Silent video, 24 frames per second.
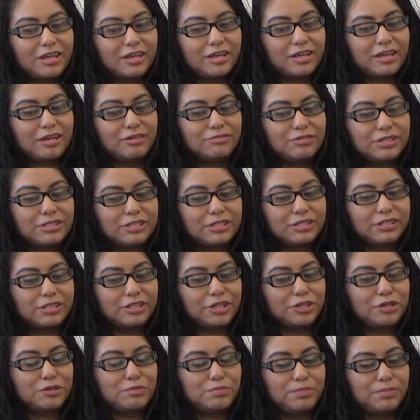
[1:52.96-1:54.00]
it was either
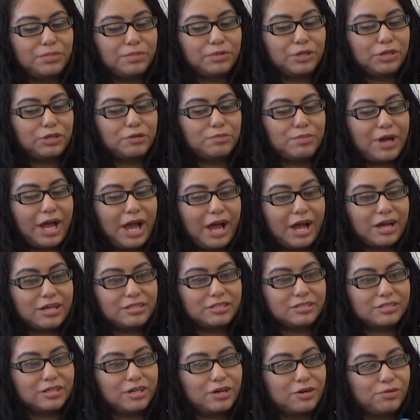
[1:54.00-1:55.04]
you
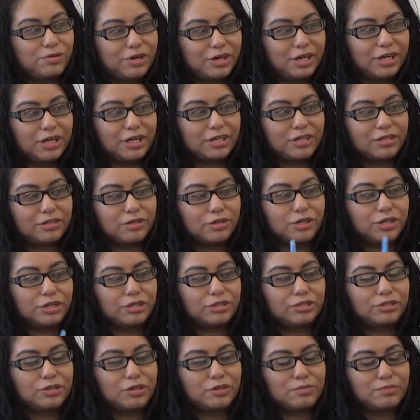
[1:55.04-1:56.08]
pass, go on, or you
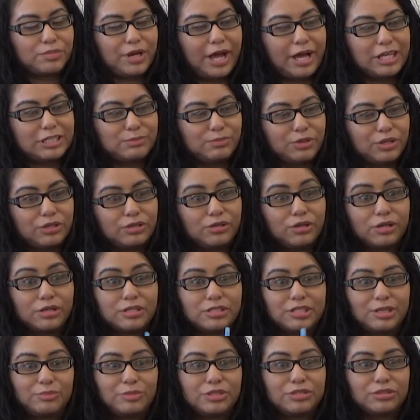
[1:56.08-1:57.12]
don't pass, but you go to
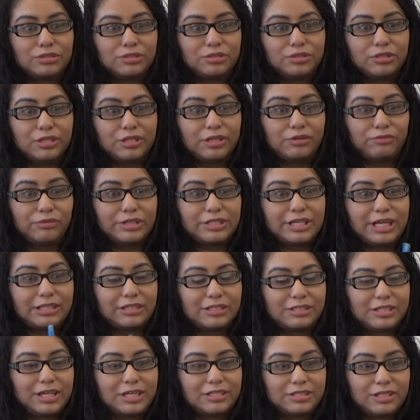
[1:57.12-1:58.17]
summer school and then retake
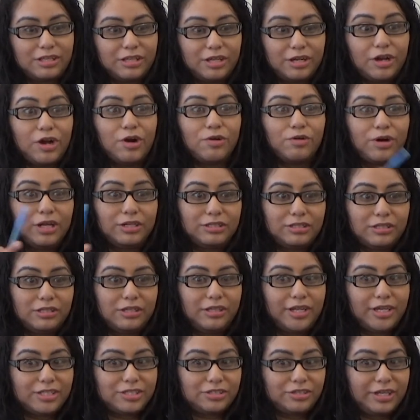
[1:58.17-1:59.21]
the test and then go on to the
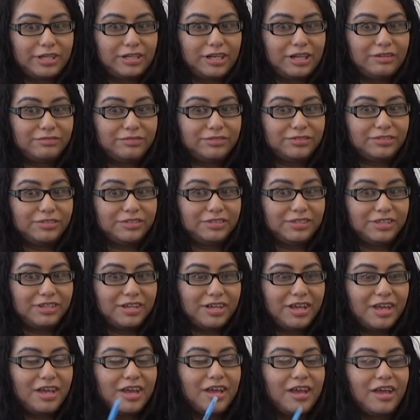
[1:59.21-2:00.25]
next grade level.
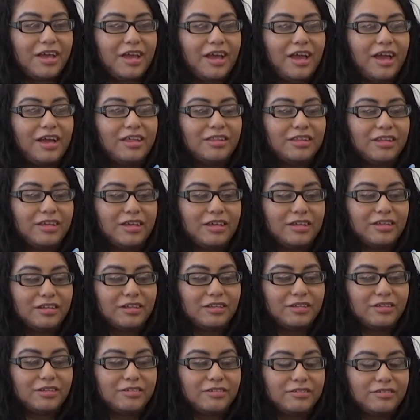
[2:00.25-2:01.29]
And
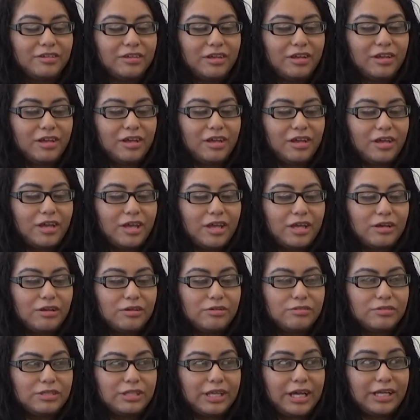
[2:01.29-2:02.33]
then it
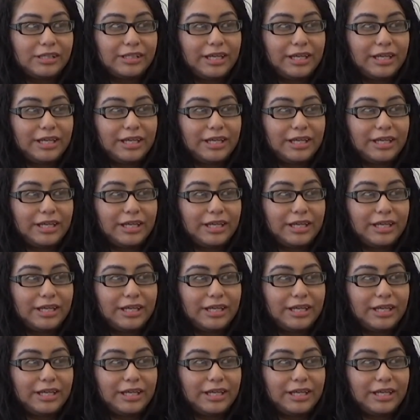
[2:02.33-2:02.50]
was at